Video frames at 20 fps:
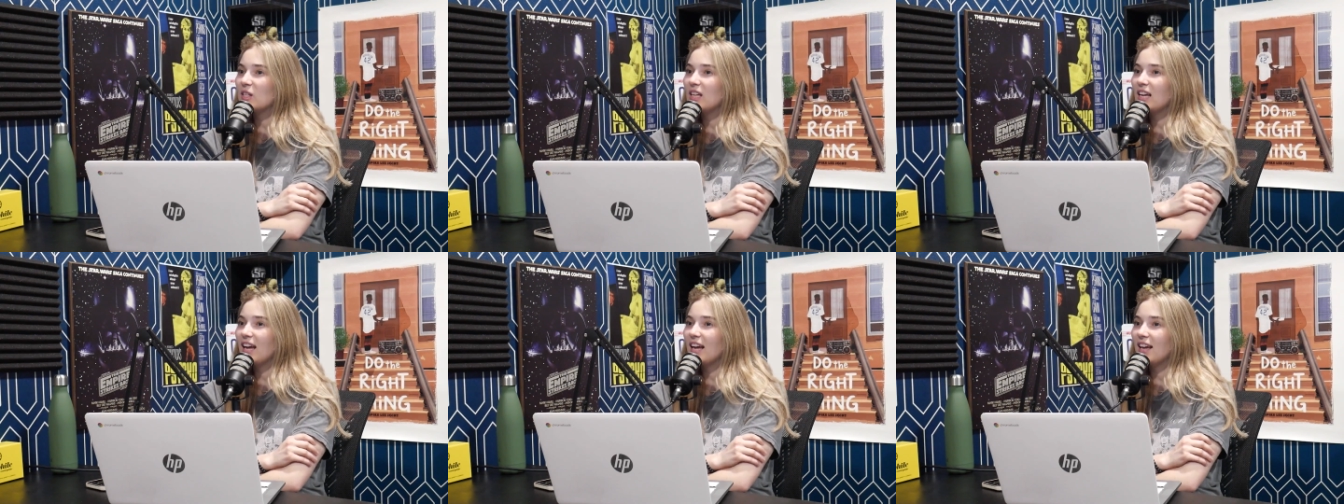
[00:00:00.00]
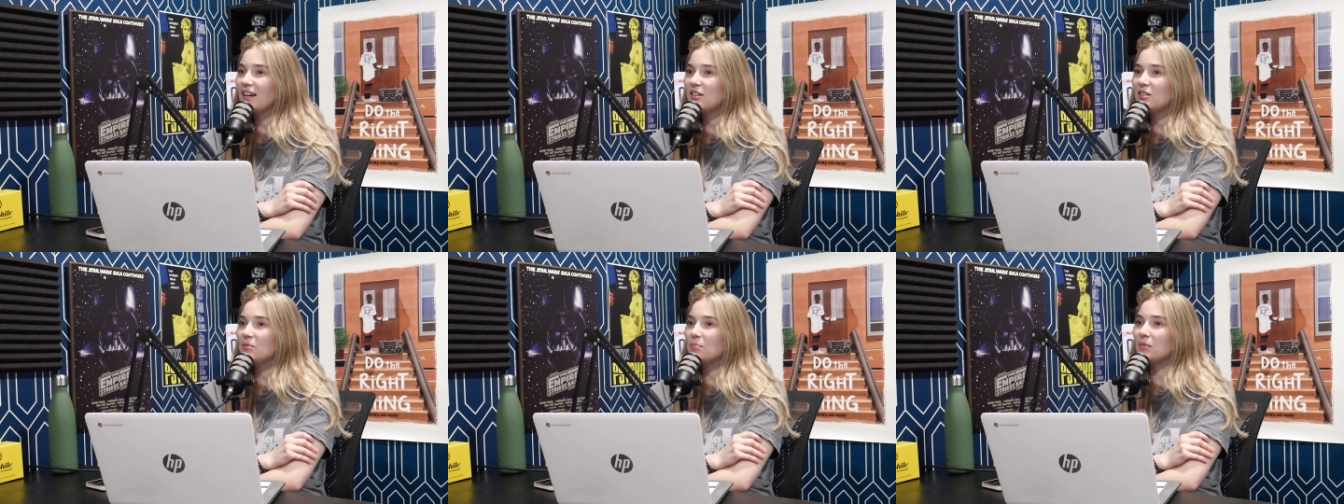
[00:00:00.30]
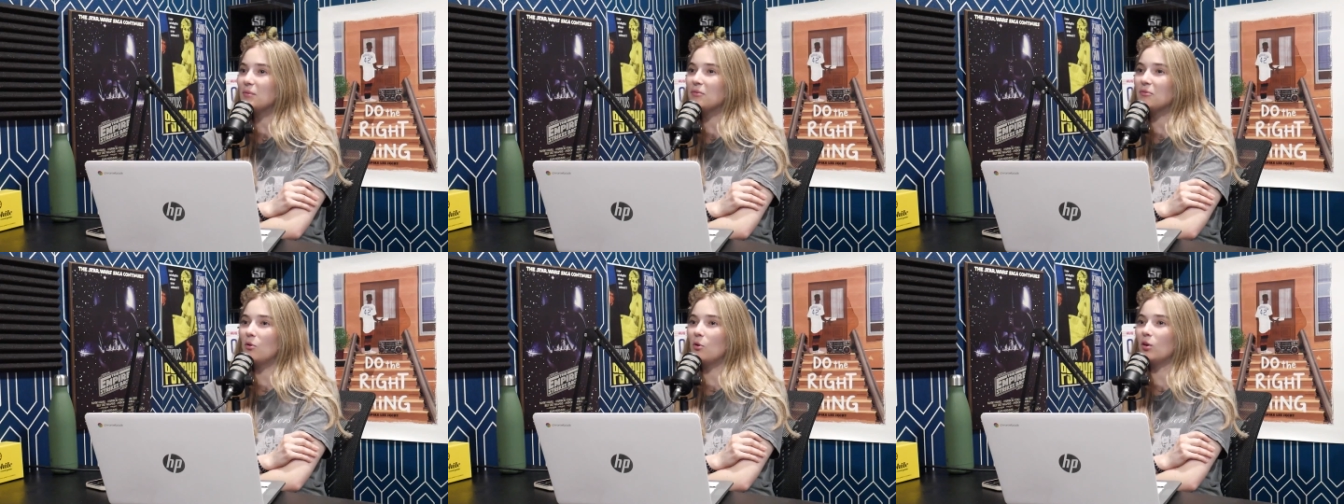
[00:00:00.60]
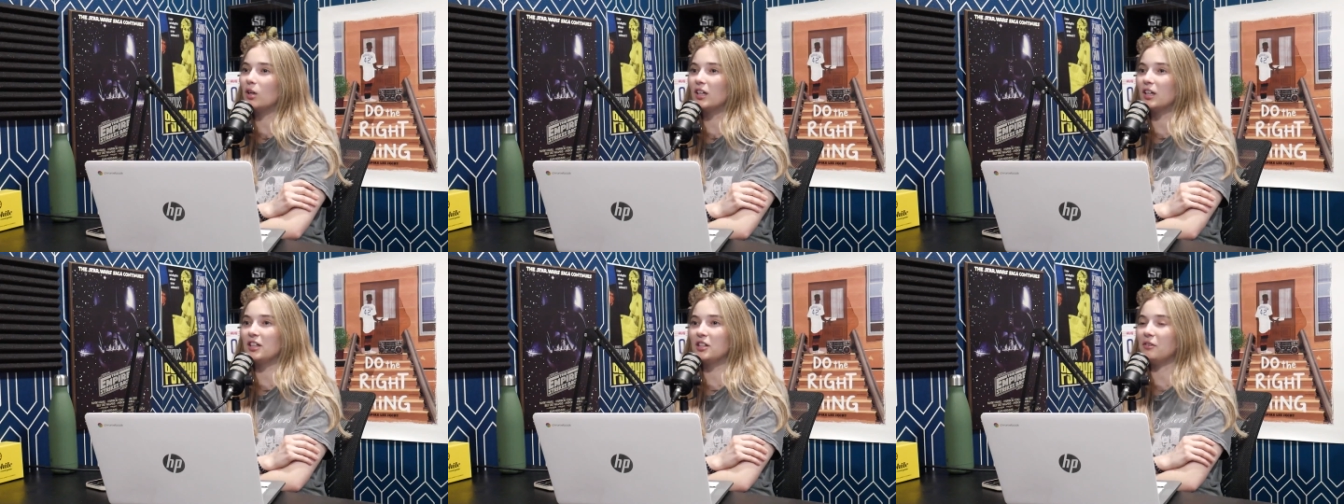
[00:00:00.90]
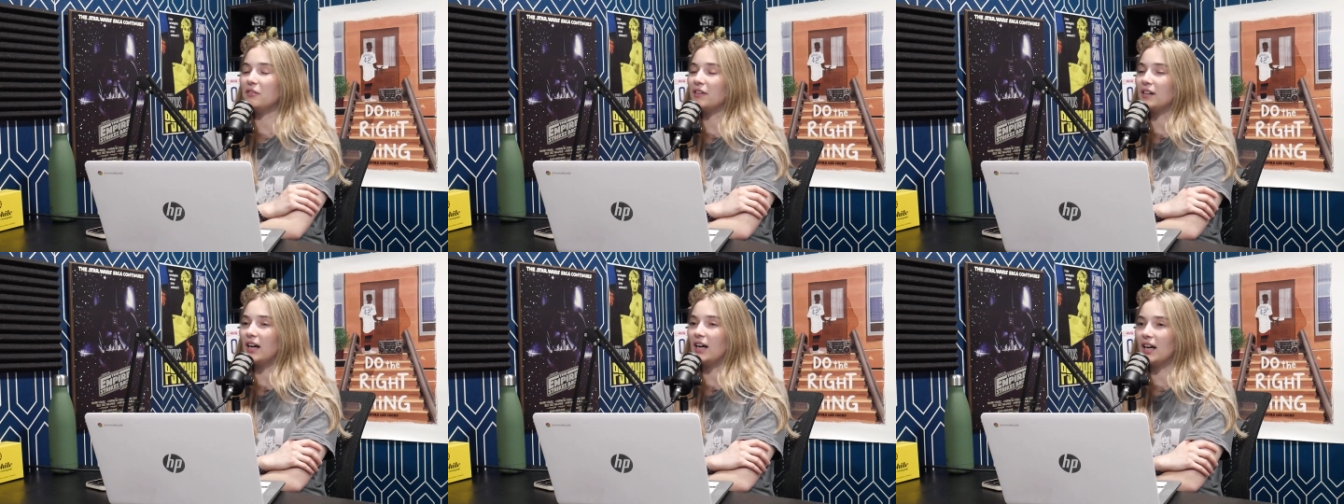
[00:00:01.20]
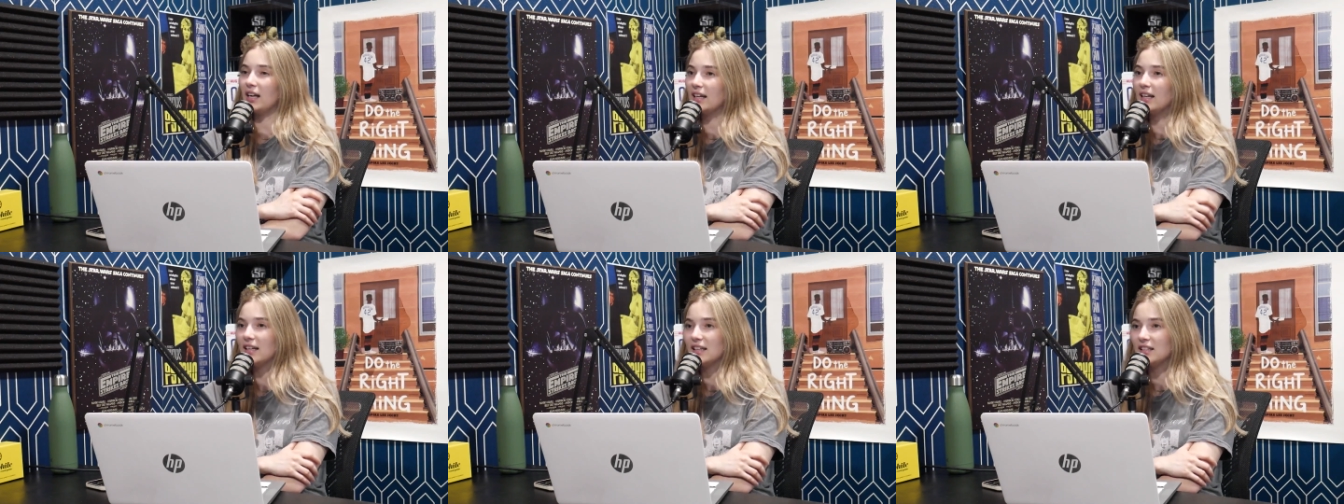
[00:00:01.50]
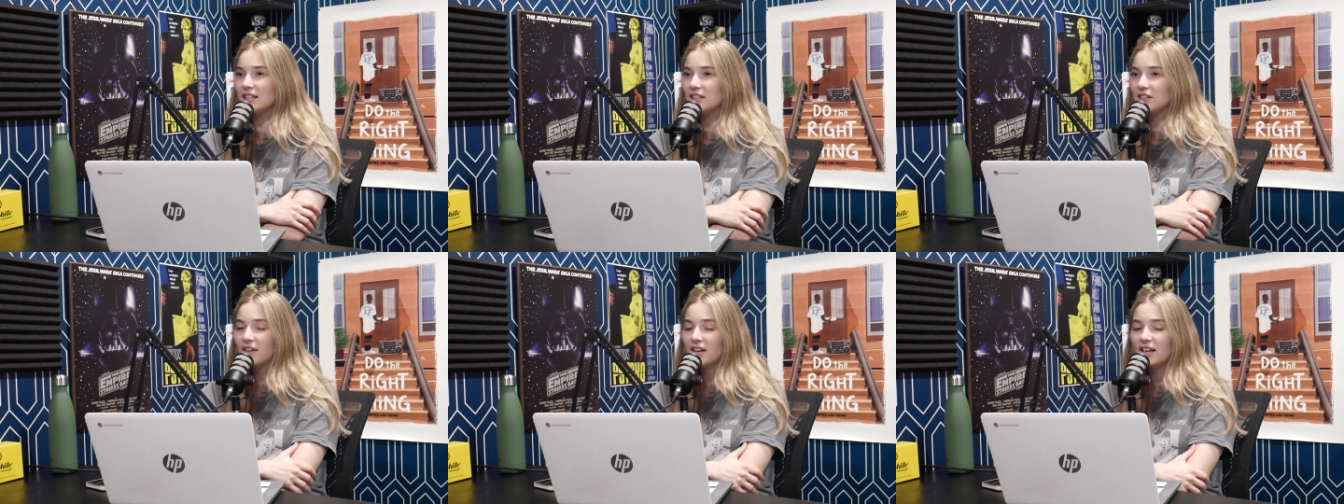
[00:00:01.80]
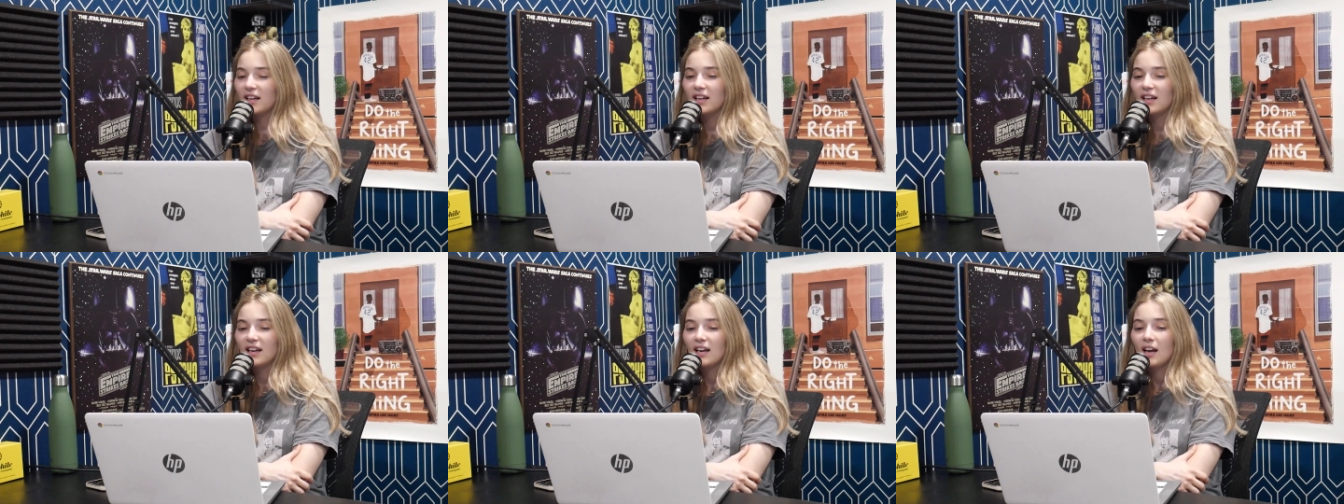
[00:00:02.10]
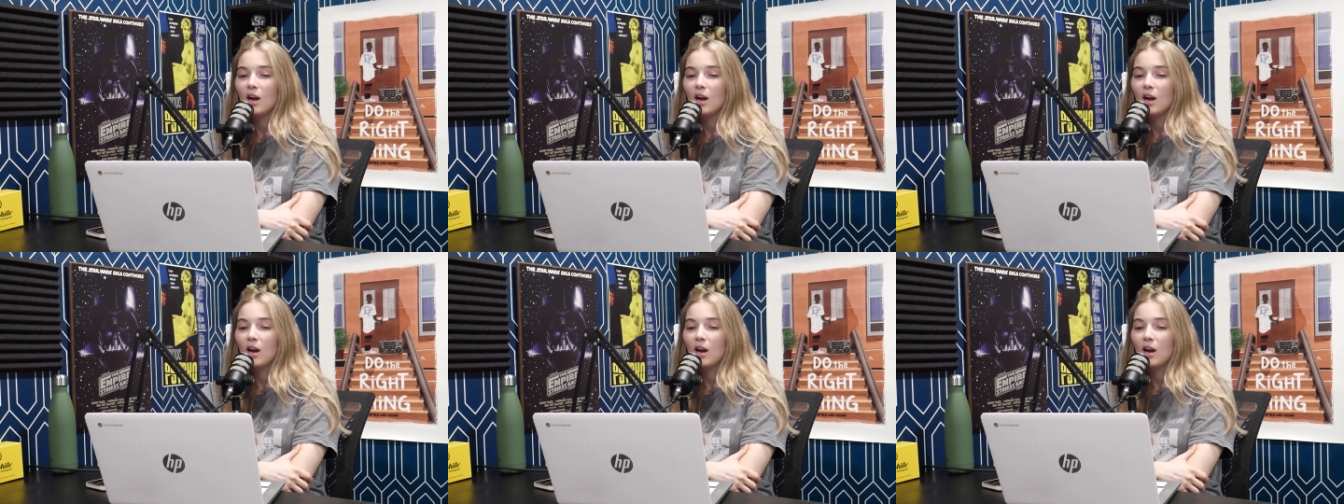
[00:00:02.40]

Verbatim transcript: the end before you even got a hint of it,